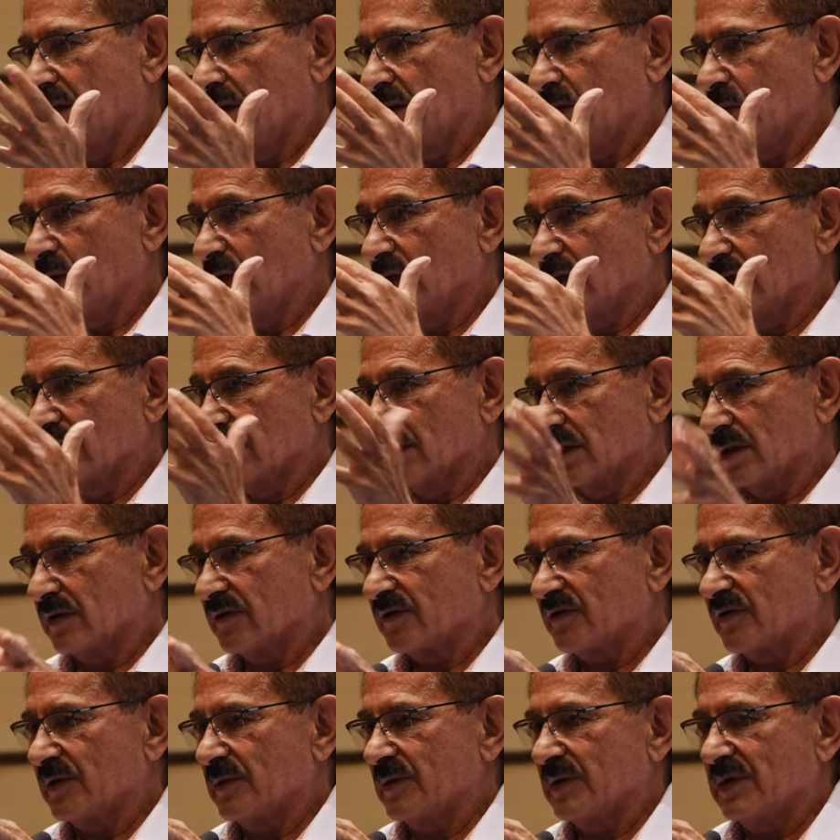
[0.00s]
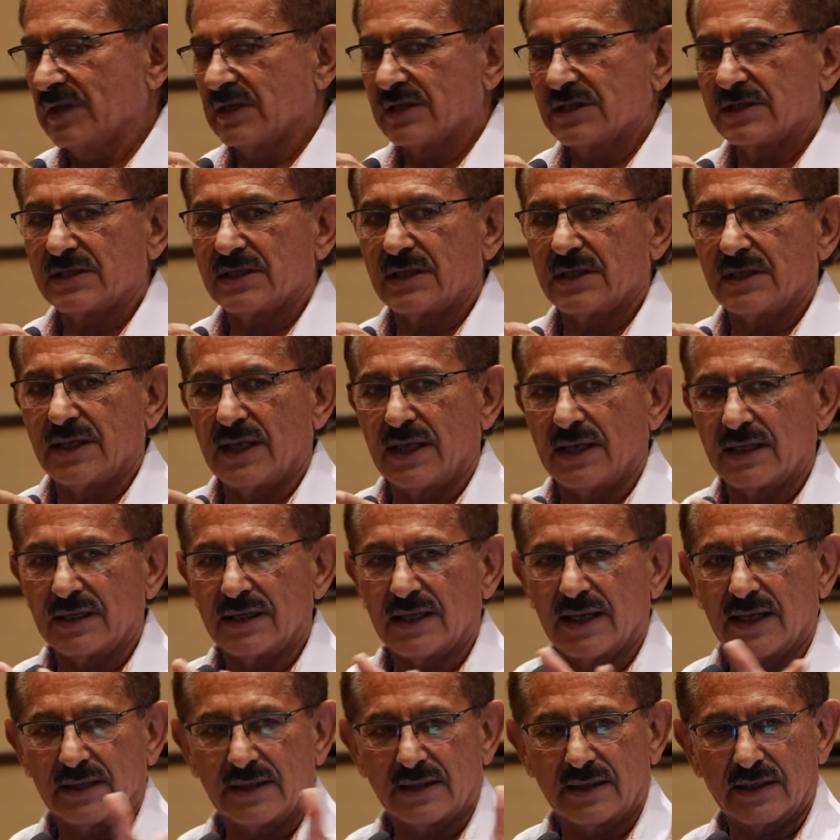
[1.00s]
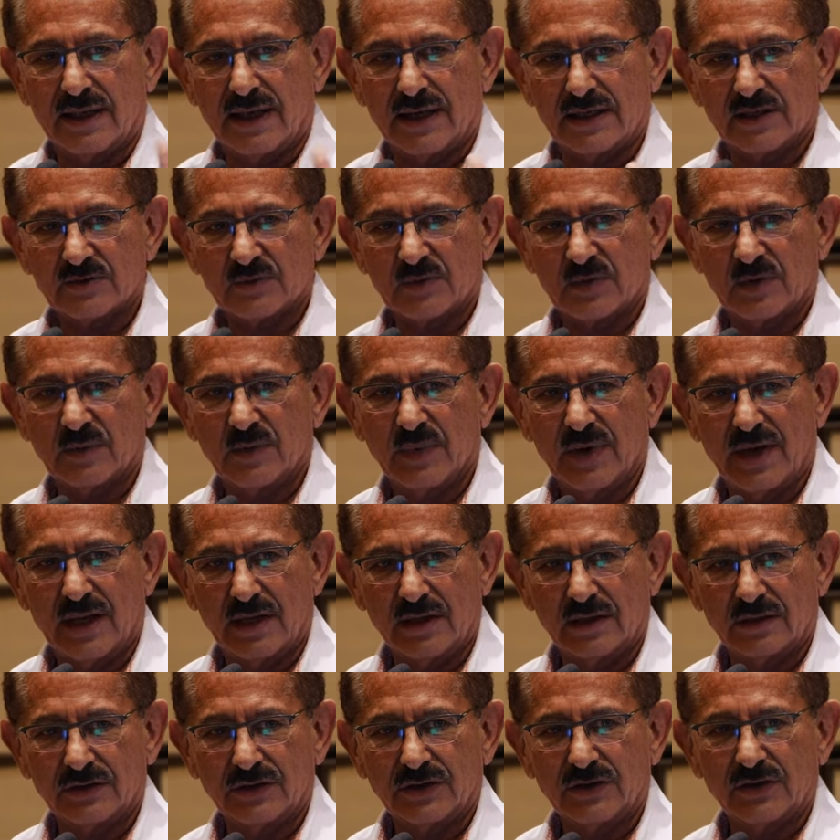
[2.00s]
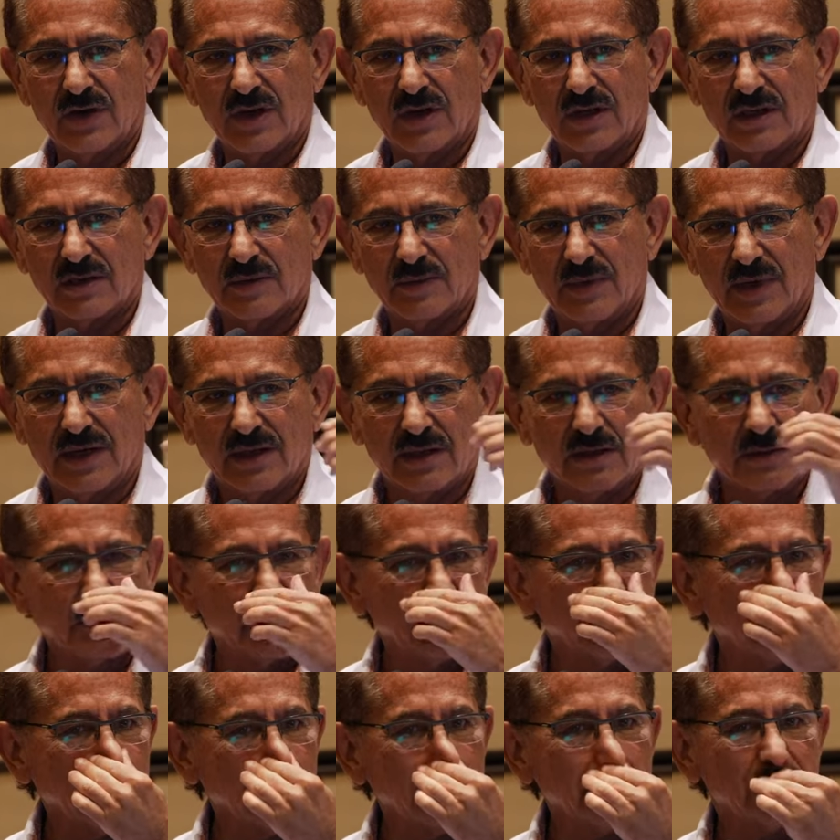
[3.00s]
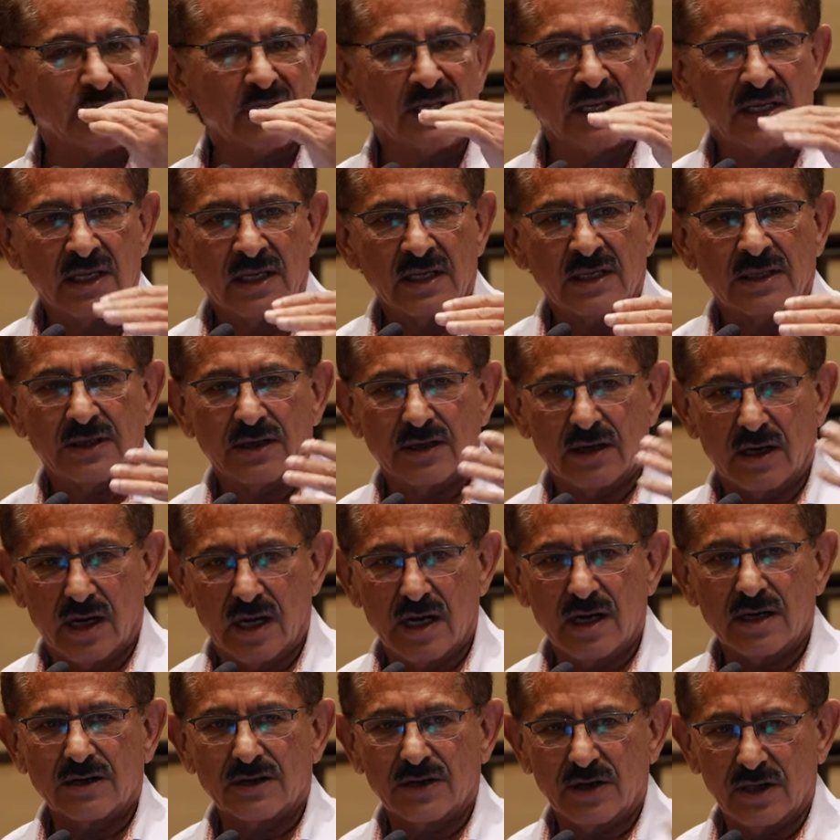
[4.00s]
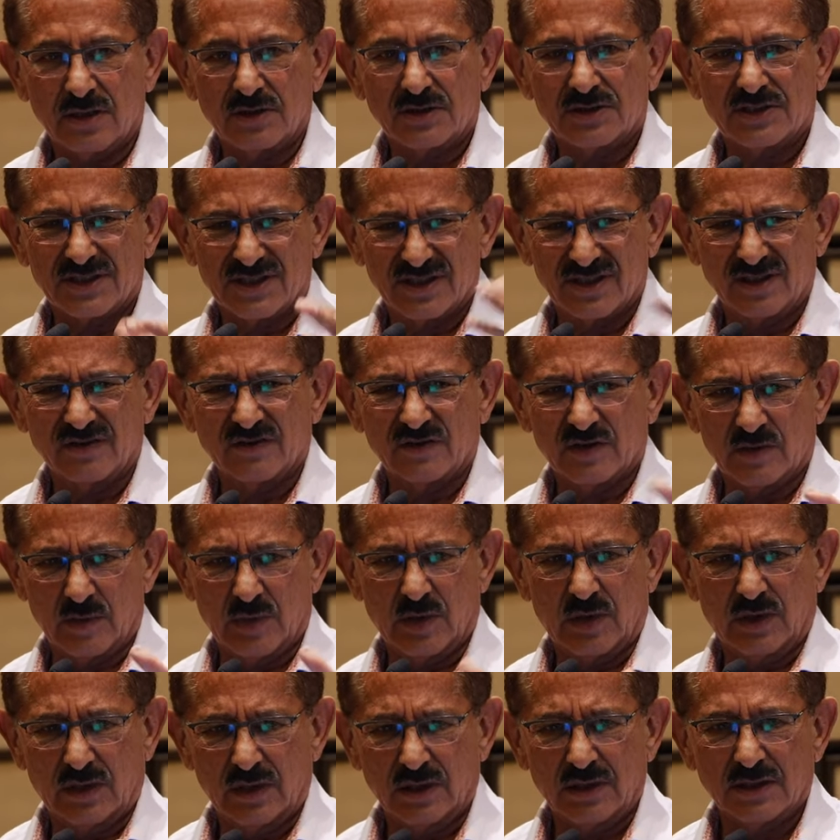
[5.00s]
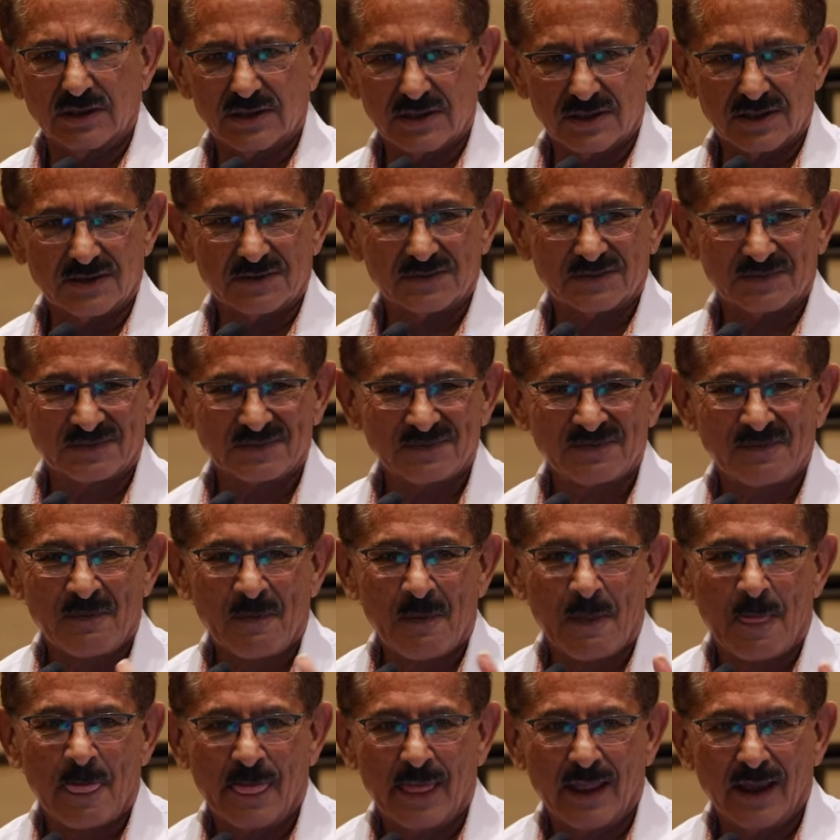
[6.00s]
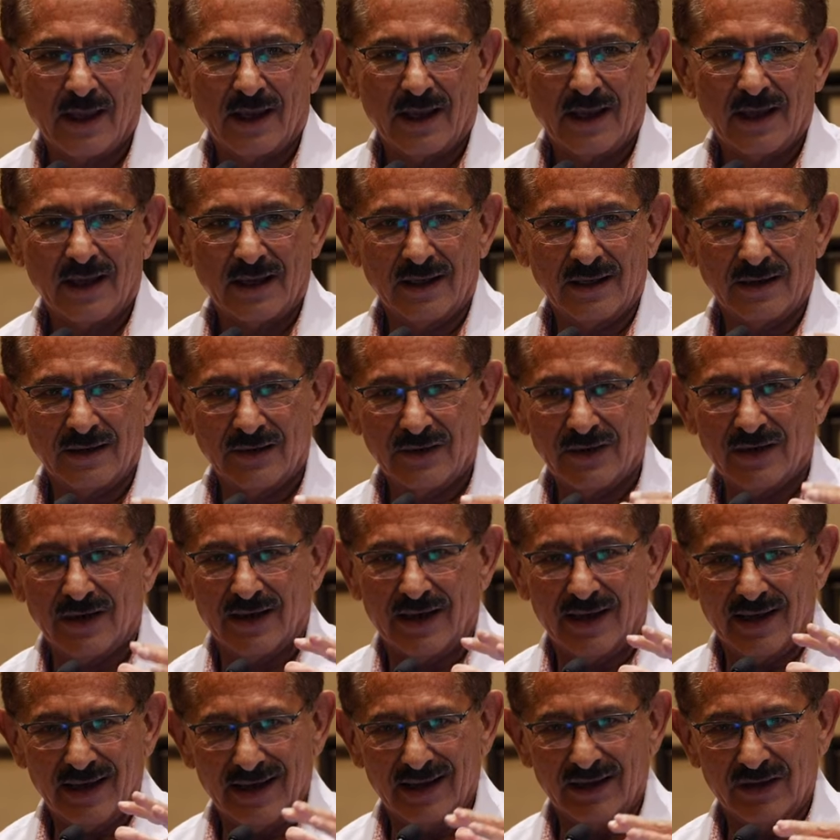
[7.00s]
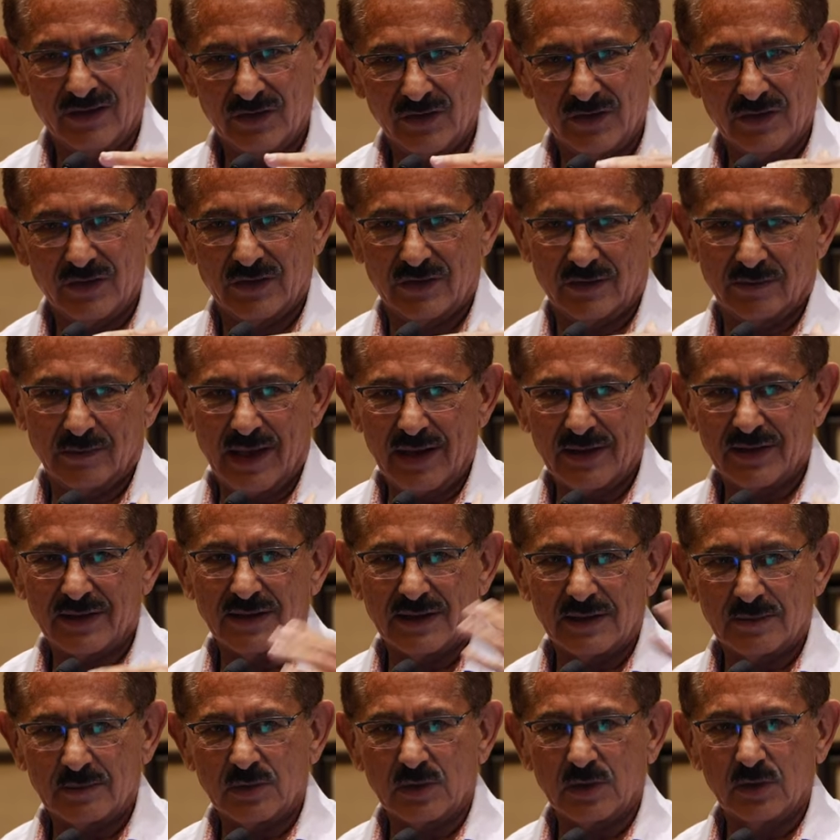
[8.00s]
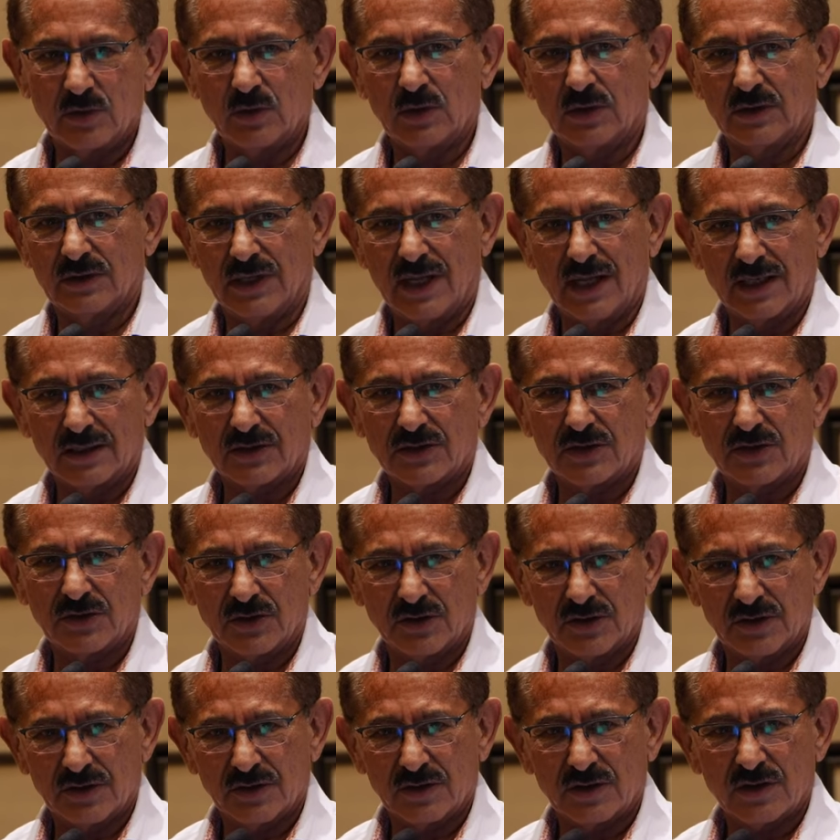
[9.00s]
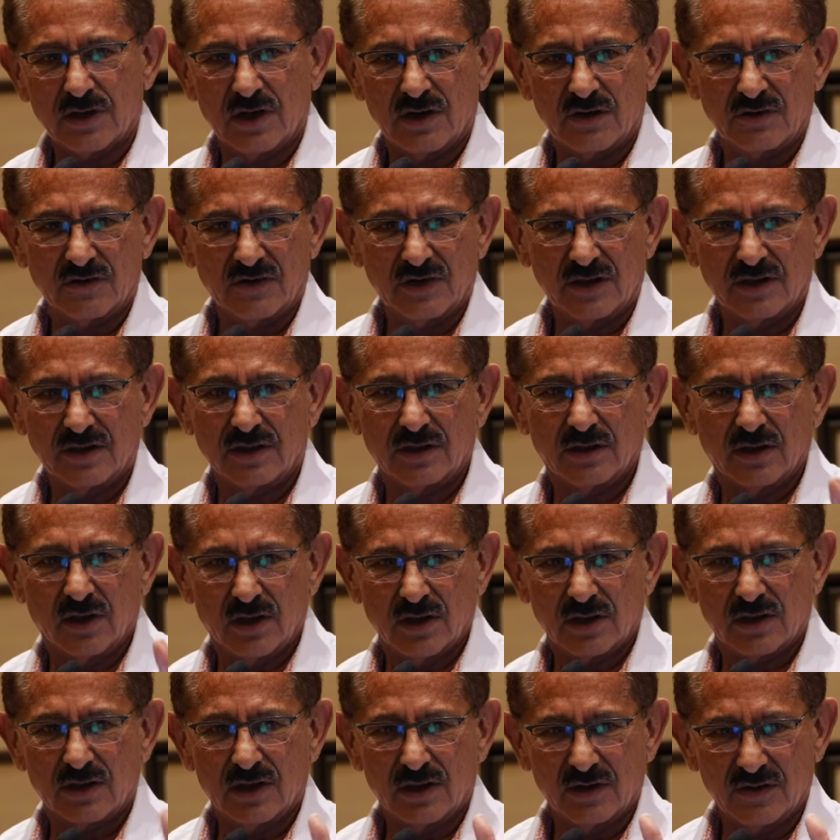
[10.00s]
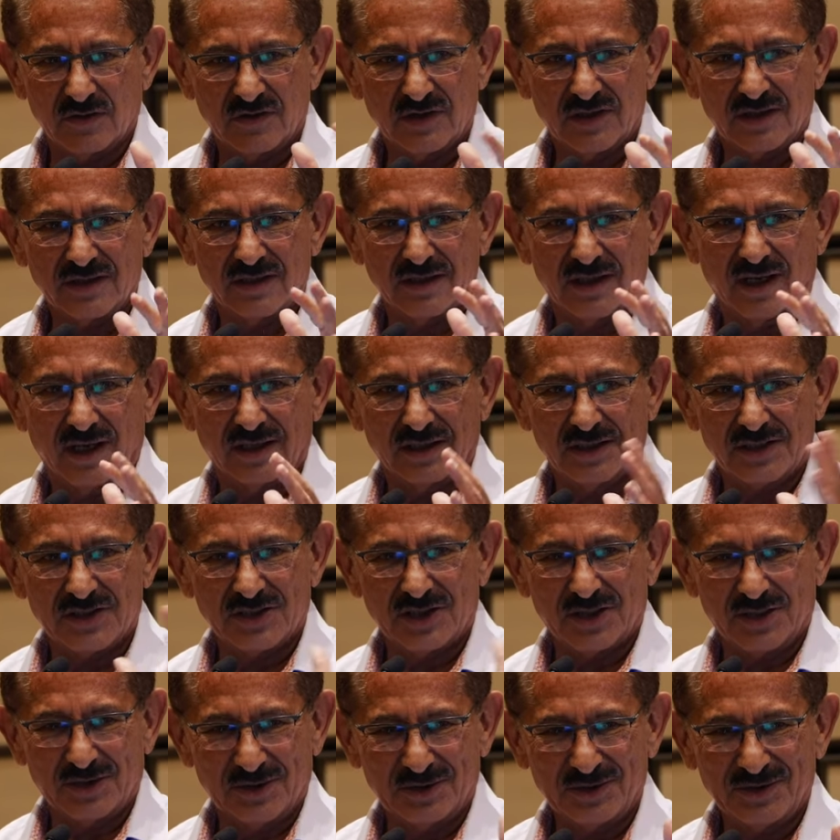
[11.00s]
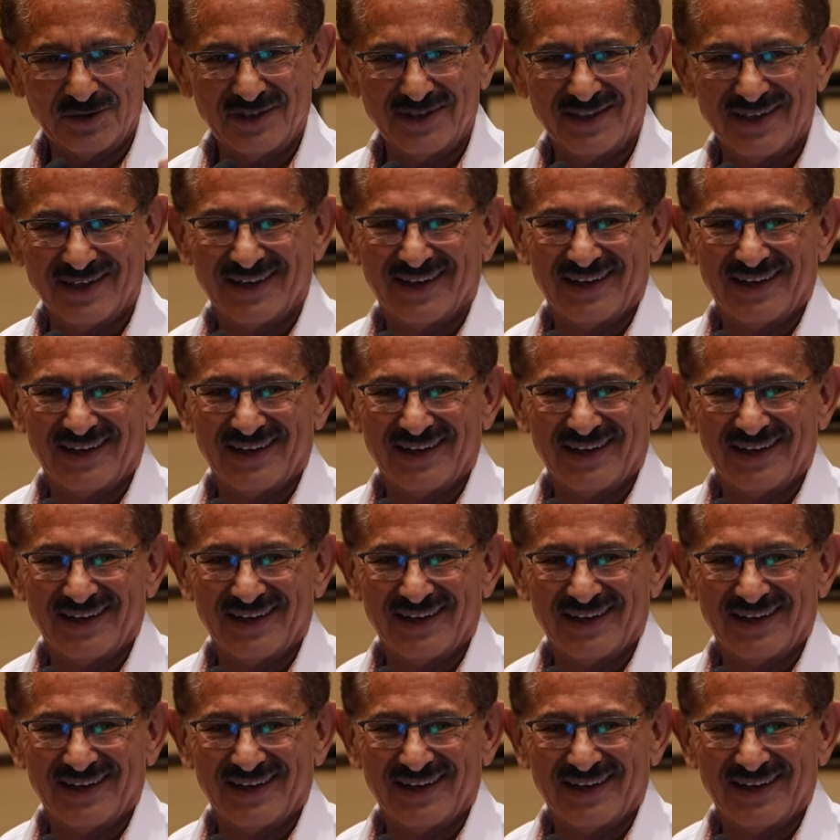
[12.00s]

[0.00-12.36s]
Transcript: we learned from this, and then get the expert panel to talk about it because there are no silver bullets. And, and methylene blue will not cure your COVID, long COVID on its own.